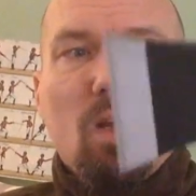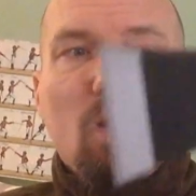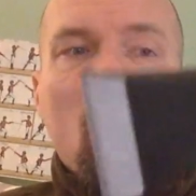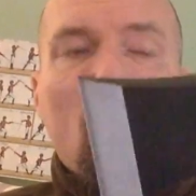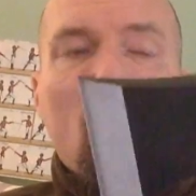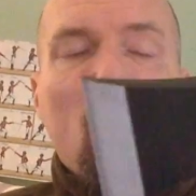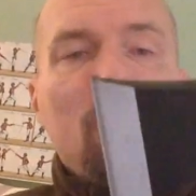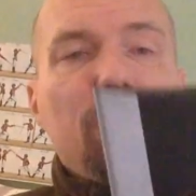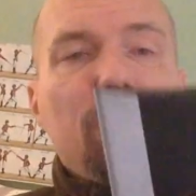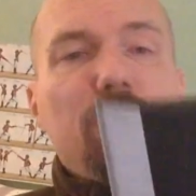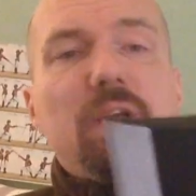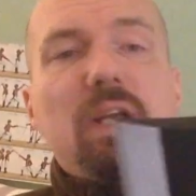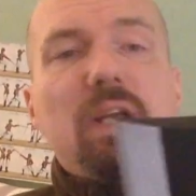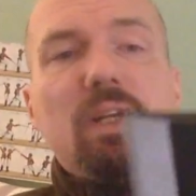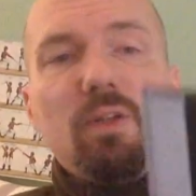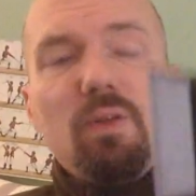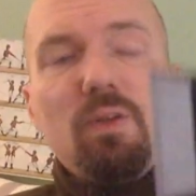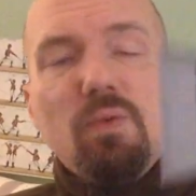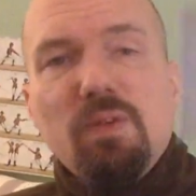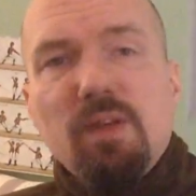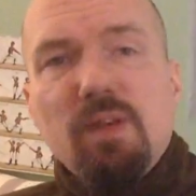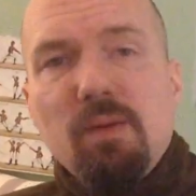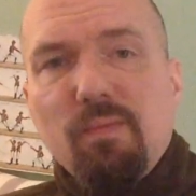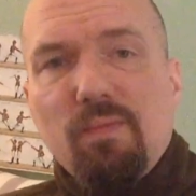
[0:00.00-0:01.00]
or you can
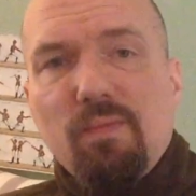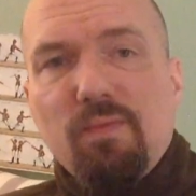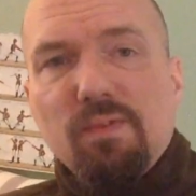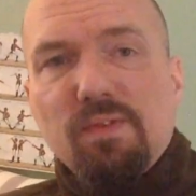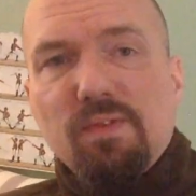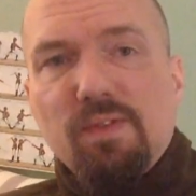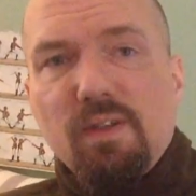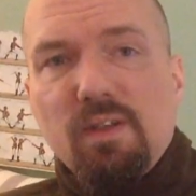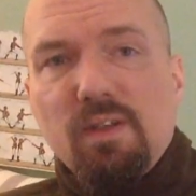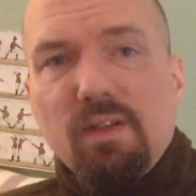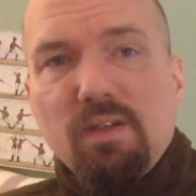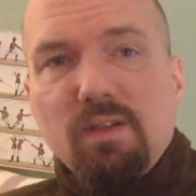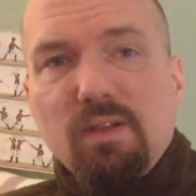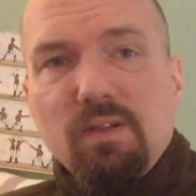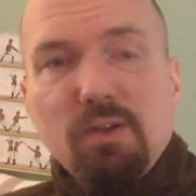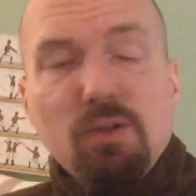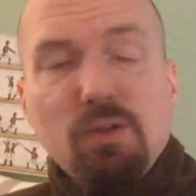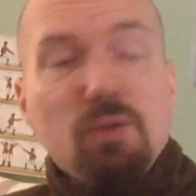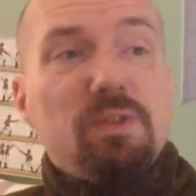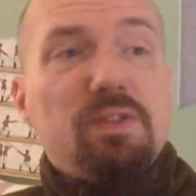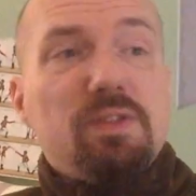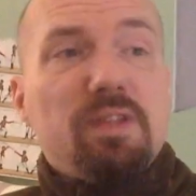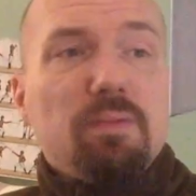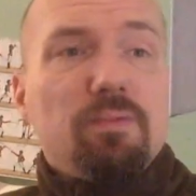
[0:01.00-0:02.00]
do them,
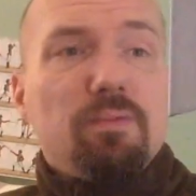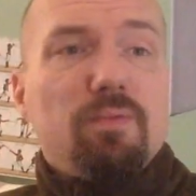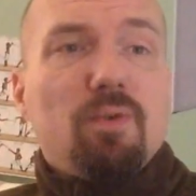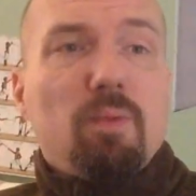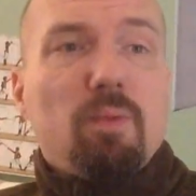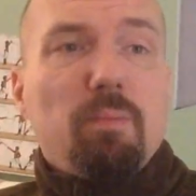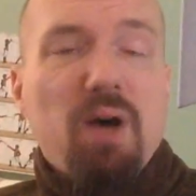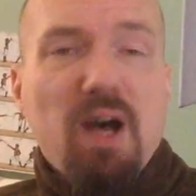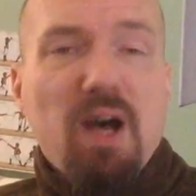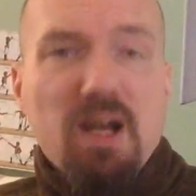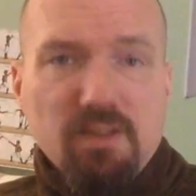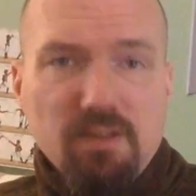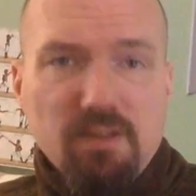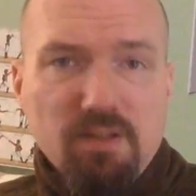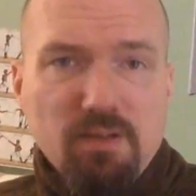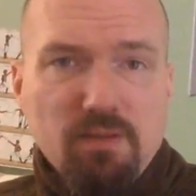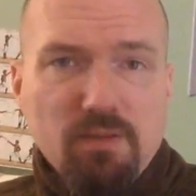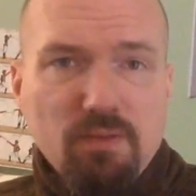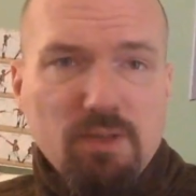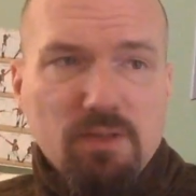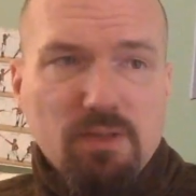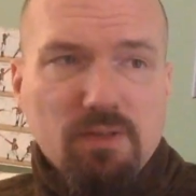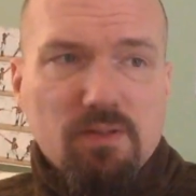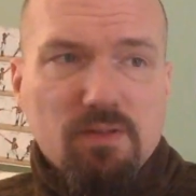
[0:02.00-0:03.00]
use them for partner
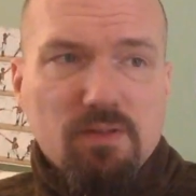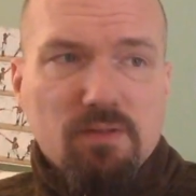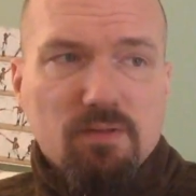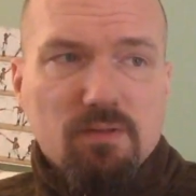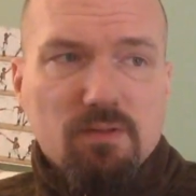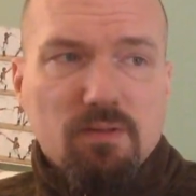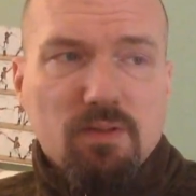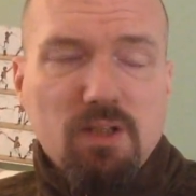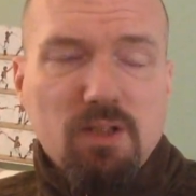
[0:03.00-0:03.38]
drills.